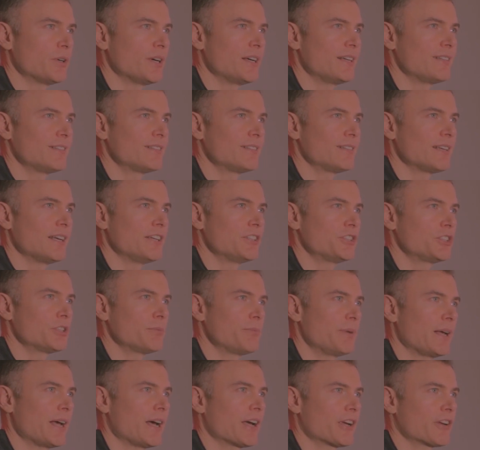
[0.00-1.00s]
to it is it
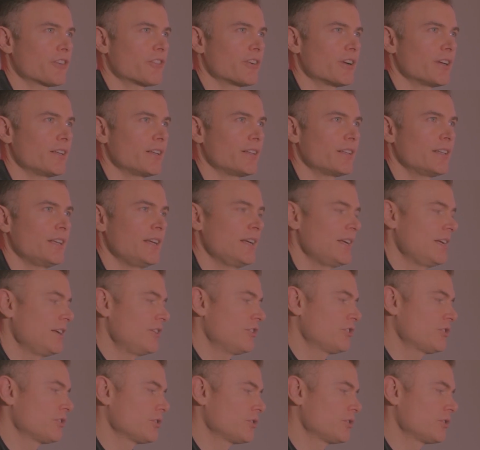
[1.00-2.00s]
should be accurate.
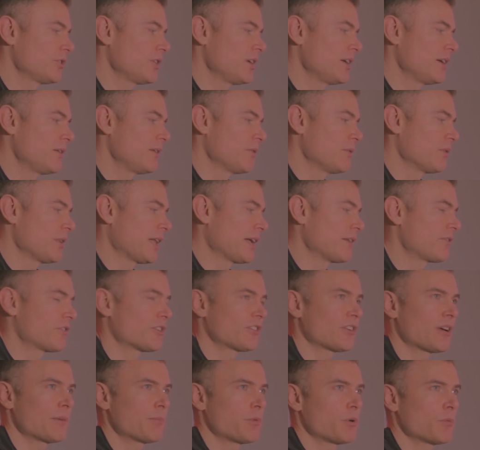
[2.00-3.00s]
So like
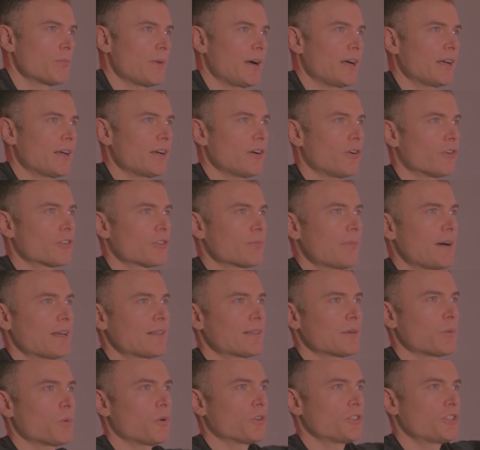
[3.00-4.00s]
for example, my
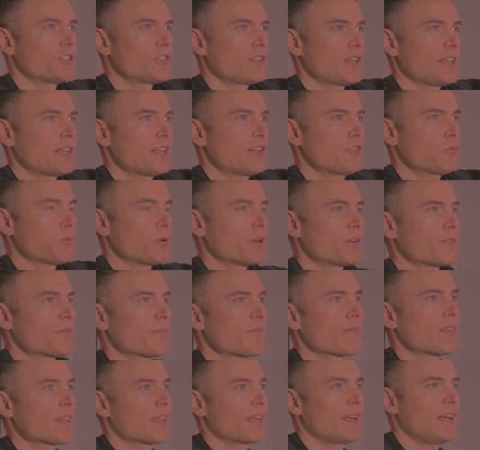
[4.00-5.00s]
automatic watches like this
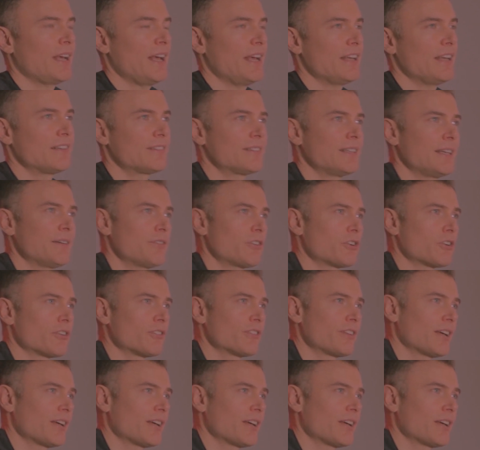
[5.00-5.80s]
one, it's never